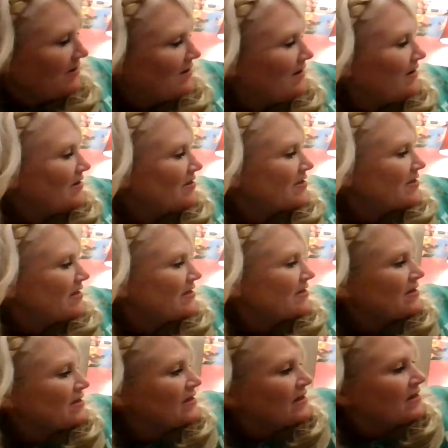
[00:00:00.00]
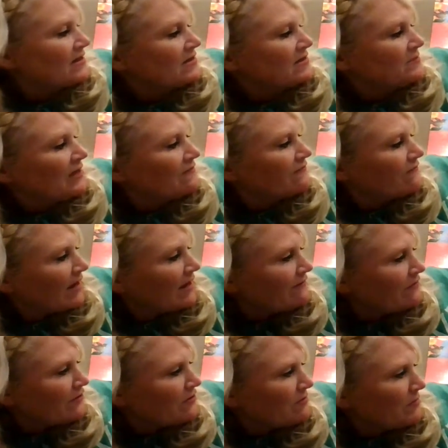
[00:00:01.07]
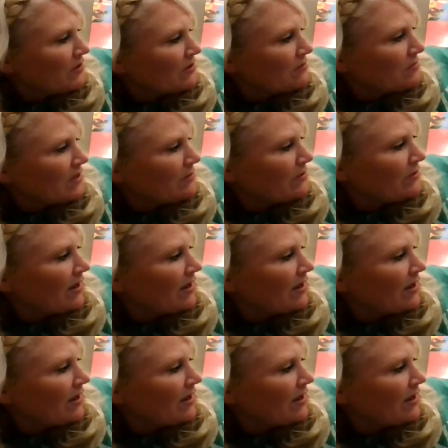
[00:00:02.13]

And it says, an estimated 500 million people